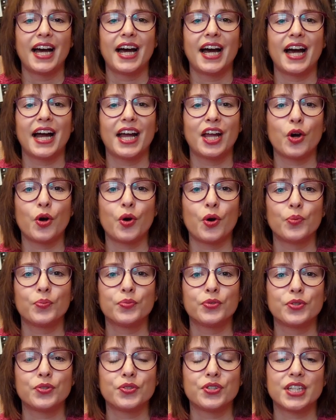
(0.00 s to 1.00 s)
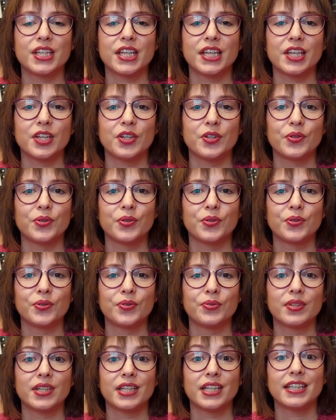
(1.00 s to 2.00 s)
I hope to see
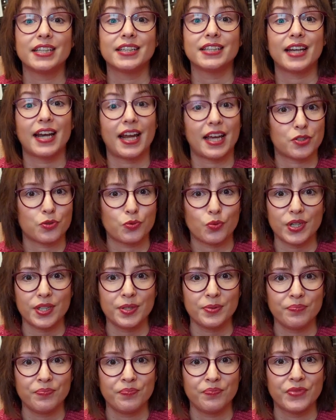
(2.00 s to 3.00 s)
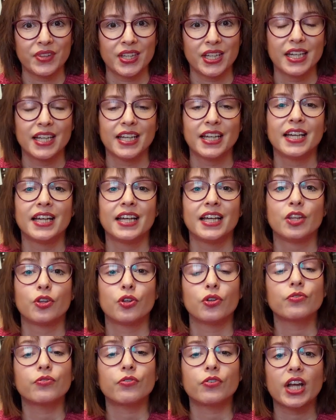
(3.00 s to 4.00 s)
you in the next one.
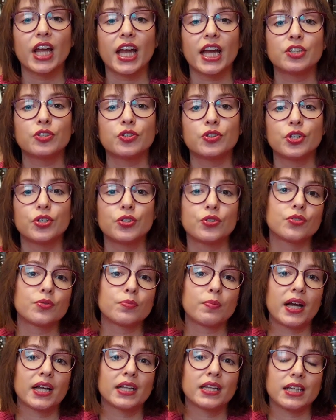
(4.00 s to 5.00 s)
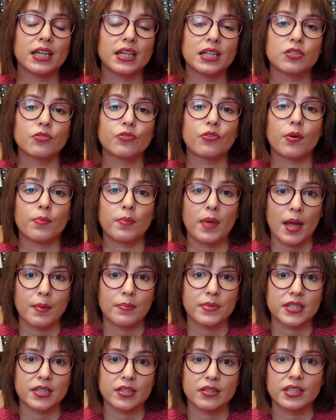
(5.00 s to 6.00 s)
Don't forget to use my links from
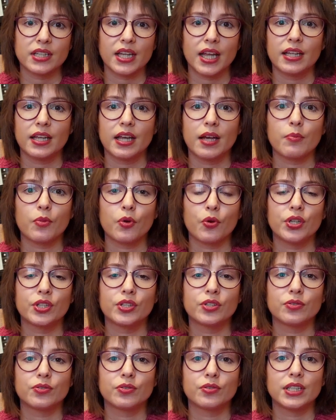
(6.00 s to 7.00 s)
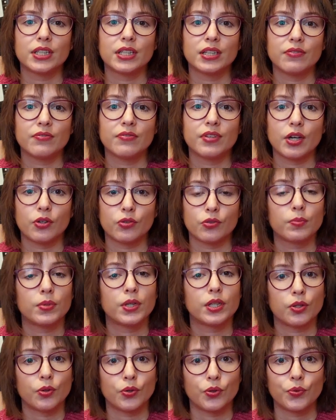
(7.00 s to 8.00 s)
Amazon that I'm going to leave down
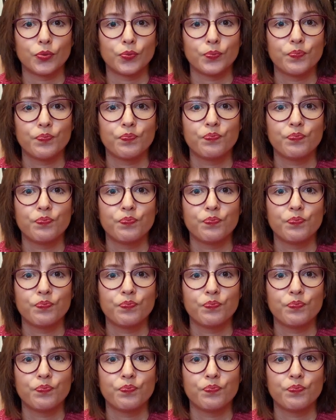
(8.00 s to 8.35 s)
below.